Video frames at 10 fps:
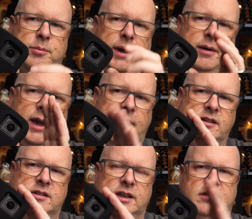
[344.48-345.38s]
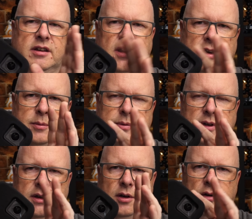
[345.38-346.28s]
about 80 to
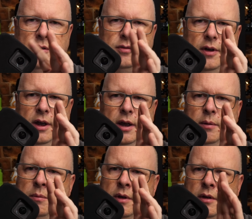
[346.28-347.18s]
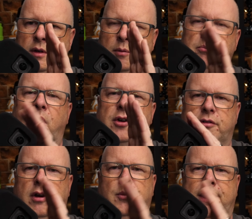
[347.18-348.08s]
90% of
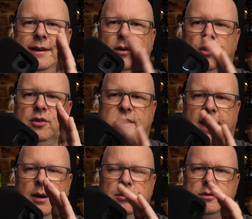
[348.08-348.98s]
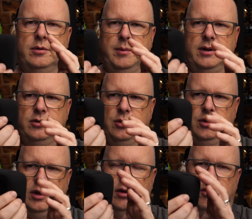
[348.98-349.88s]
moderate wind noise out to make sure
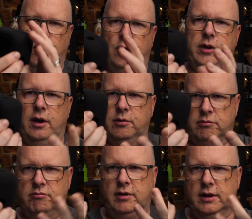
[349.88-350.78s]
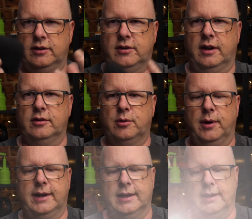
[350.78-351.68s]
your audio really stays
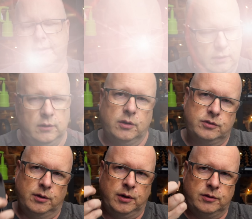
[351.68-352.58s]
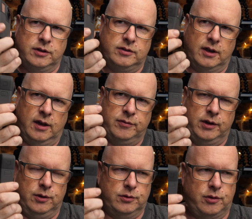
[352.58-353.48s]
quite clear. You'll also notice I've
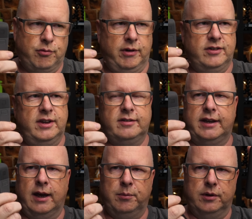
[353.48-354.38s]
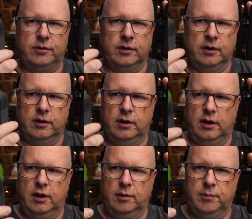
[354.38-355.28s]
used 360 cameras,
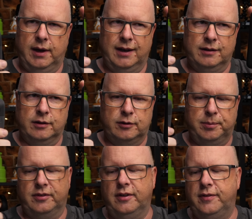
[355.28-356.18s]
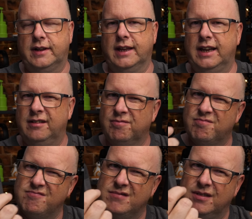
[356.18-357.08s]
and specifically,
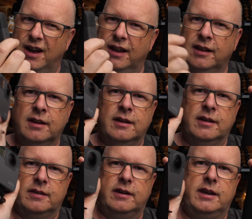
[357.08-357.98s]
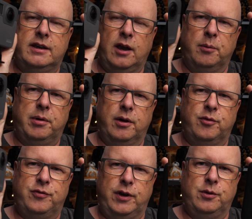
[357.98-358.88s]
well, the GoPro
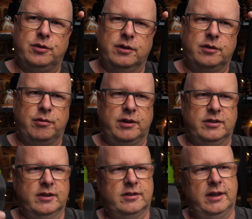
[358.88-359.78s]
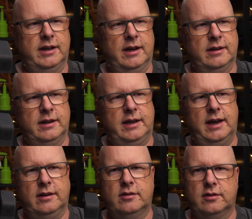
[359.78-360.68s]
Fusion 360 and the
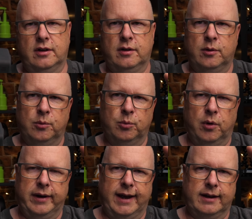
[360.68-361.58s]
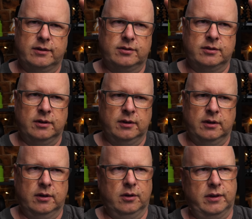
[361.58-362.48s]
Insta-1X,
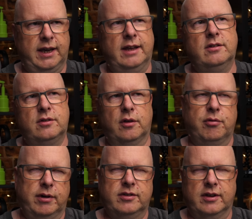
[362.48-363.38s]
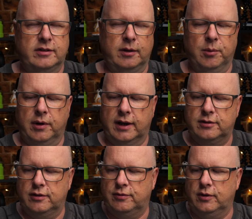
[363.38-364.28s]
or the Insta-360
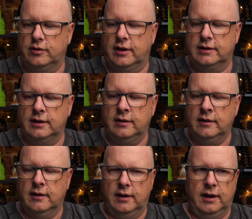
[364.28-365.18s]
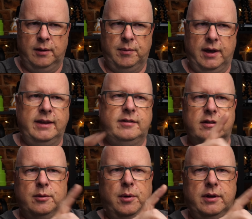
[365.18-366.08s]
1X, its full title. And this
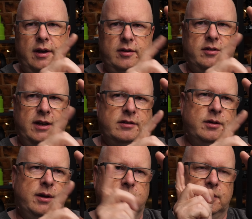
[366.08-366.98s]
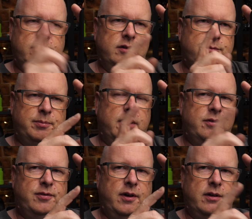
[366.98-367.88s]
is the one that I stick to This is by
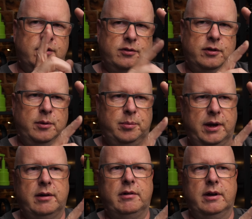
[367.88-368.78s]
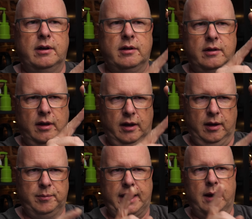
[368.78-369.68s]
far the superior
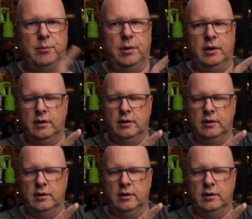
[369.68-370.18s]
camera.